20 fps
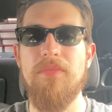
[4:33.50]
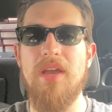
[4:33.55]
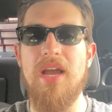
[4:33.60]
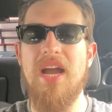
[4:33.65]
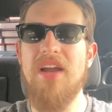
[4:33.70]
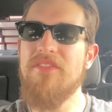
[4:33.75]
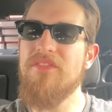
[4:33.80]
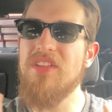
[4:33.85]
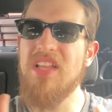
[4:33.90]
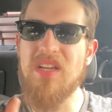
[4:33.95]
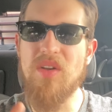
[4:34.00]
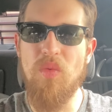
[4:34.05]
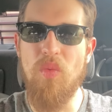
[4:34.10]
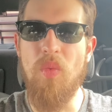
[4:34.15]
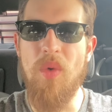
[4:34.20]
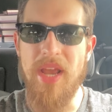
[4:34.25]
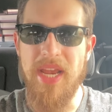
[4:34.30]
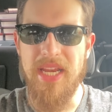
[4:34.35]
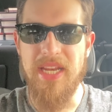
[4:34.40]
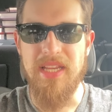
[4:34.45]
I feel like
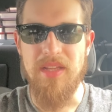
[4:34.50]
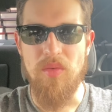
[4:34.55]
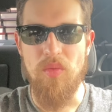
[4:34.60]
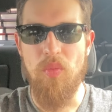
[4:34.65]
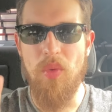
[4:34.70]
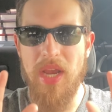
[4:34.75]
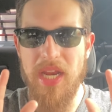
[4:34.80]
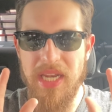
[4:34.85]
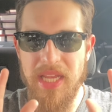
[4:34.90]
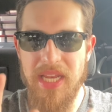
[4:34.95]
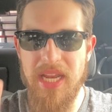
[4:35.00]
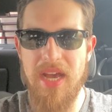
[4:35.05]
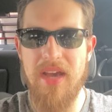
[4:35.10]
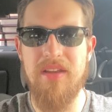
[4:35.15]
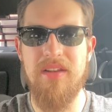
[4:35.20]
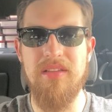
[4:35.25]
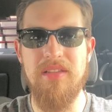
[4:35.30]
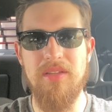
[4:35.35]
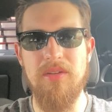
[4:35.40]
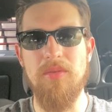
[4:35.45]
wait it
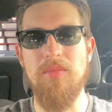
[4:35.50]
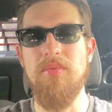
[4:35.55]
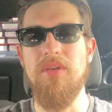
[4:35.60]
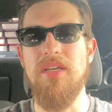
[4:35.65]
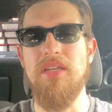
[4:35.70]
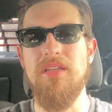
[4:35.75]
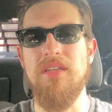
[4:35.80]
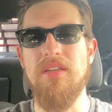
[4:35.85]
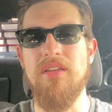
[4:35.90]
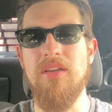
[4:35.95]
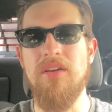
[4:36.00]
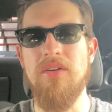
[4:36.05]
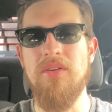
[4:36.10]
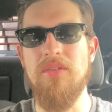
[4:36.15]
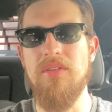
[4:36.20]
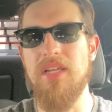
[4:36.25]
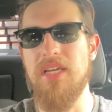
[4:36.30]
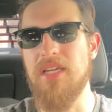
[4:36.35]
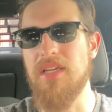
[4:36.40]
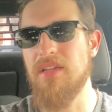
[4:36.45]
out a little bit, you
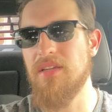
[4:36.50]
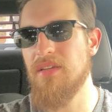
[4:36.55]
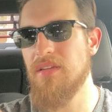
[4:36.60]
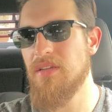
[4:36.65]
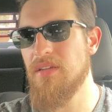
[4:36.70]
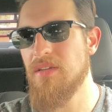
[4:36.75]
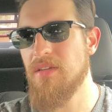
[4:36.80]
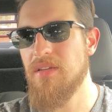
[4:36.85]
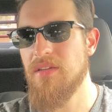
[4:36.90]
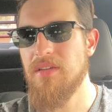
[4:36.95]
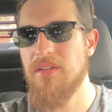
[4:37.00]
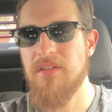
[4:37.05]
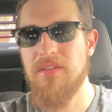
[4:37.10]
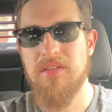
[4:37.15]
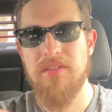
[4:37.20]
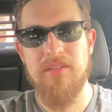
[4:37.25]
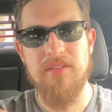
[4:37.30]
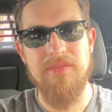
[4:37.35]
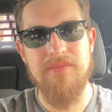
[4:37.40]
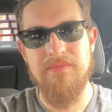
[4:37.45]
know, like,
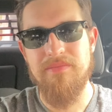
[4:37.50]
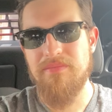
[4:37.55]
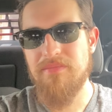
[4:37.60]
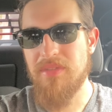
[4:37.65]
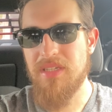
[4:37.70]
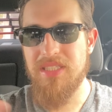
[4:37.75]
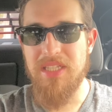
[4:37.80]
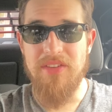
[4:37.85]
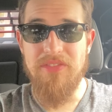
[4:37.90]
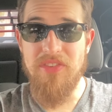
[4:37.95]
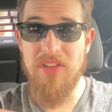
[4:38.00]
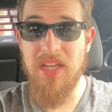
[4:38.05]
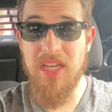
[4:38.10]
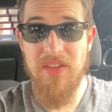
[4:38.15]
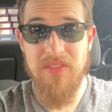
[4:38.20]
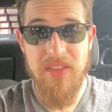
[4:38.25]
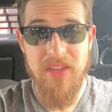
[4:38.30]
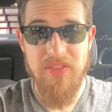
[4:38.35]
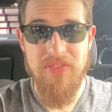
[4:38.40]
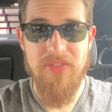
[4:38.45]
because I feel like
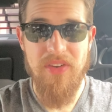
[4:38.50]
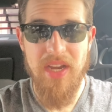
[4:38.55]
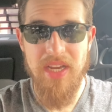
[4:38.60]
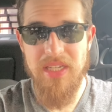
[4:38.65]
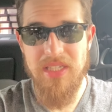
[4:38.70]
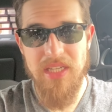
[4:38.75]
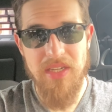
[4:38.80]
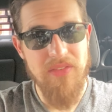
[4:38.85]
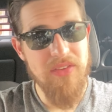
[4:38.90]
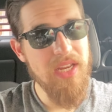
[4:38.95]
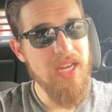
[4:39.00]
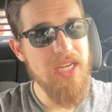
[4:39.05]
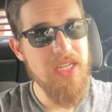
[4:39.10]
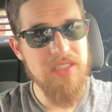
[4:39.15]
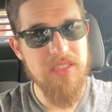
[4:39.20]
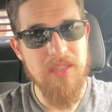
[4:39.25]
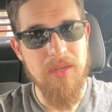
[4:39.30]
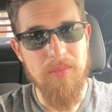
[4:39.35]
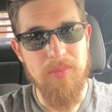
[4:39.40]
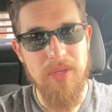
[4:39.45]
if they fight, Devin
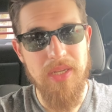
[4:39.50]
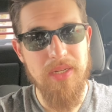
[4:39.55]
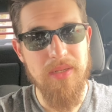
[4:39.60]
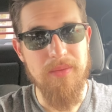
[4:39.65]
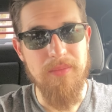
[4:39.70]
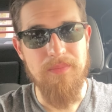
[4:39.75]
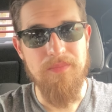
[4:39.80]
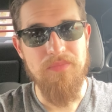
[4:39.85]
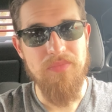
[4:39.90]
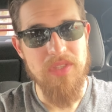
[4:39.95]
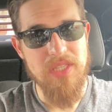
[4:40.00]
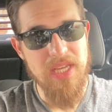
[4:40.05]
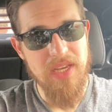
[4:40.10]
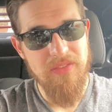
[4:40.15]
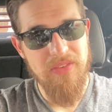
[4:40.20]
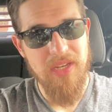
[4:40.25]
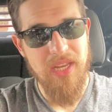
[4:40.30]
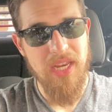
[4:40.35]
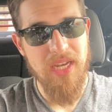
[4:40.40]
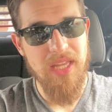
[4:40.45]
Haney's gonna beat him.
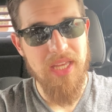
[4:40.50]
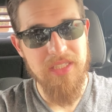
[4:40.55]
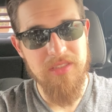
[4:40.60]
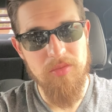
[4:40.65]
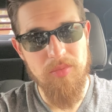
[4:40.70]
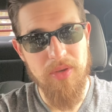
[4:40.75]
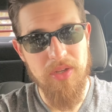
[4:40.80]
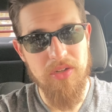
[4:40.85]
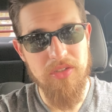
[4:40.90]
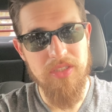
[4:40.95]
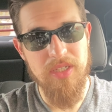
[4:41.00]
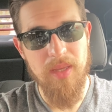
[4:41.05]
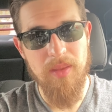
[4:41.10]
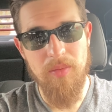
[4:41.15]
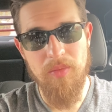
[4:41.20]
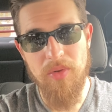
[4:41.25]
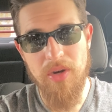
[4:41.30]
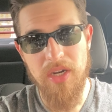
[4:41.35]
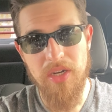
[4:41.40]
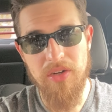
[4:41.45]
Devin Haney has a better jab
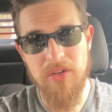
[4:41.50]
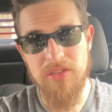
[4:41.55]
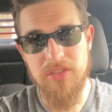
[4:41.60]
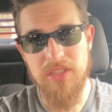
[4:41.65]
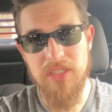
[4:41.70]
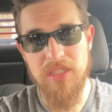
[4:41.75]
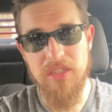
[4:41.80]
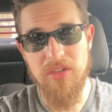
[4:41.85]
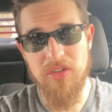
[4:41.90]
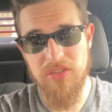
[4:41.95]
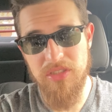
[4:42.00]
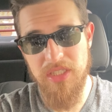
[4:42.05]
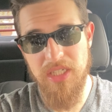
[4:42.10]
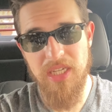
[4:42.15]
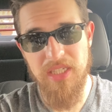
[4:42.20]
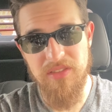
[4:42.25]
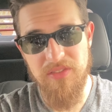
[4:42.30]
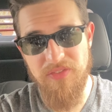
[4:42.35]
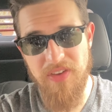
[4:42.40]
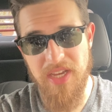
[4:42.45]
than Ryan Garcia.
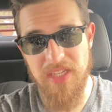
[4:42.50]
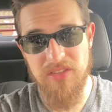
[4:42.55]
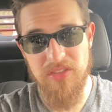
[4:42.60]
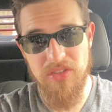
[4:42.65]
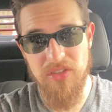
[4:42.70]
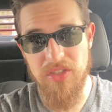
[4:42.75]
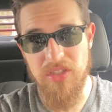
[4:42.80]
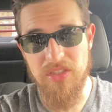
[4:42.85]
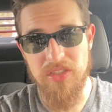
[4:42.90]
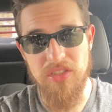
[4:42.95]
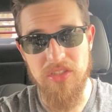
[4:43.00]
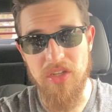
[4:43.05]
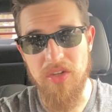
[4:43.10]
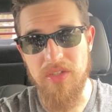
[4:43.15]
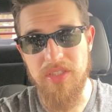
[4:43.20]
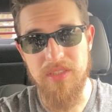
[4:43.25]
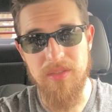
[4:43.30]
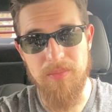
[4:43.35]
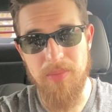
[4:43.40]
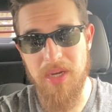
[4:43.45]
Garcia has fast hooks, you know,
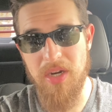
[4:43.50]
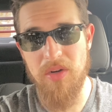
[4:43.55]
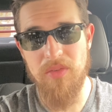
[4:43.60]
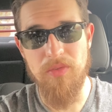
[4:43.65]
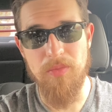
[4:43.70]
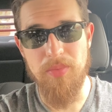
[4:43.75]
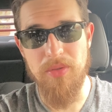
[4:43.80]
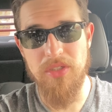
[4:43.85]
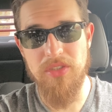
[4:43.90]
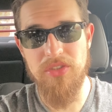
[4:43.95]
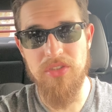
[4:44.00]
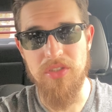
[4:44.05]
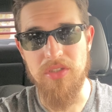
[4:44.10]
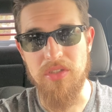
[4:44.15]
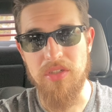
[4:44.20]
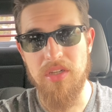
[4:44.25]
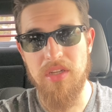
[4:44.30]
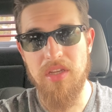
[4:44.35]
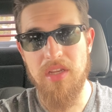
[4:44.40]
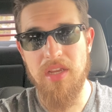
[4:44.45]
he's a powerful
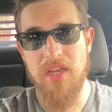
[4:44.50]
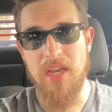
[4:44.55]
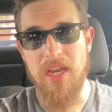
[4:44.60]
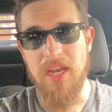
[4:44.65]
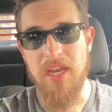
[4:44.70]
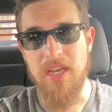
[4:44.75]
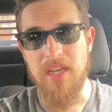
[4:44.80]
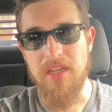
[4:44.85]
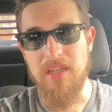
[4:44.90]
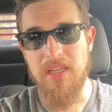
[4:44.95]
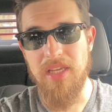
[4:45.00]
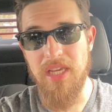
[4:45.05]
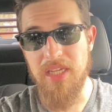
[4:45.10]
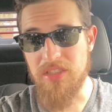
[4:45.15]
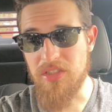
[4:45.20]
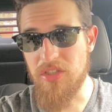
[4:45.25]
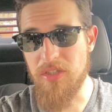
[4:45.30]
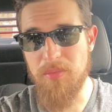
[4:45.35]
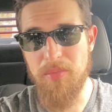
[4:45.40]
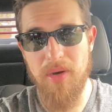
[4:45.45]
puncher, and he
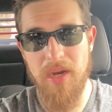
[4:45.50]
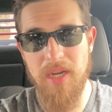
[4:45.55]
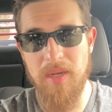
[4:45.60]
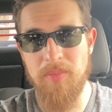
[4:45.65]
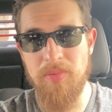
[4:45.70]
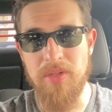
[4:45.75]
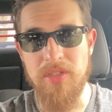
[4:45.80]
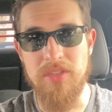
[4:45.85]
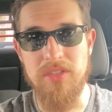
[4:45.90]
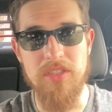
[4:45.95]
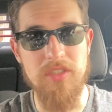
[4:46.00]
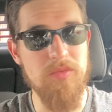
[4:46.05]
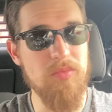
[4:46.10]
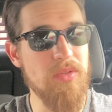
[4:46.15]
has good body punches.